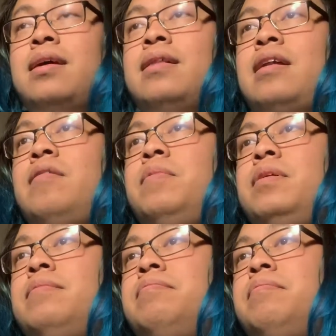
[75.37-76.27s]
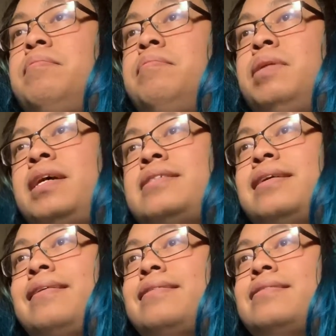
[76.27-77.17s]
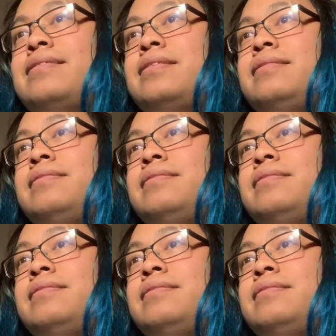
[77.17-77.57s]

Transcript: that have been blessings.